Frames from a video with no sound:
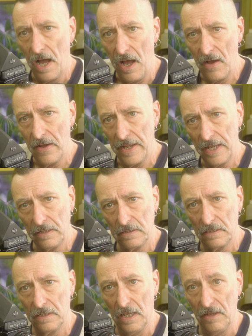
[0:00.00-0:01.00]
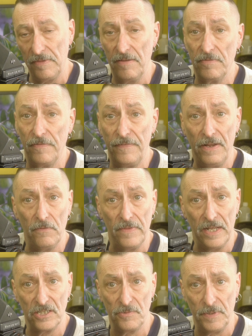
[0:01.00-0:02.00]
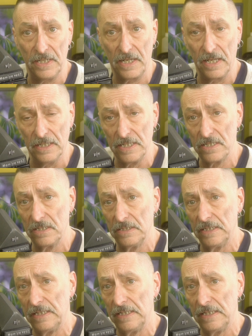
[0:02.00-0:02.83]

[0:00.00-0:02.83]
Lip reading: I have never found that to be the case.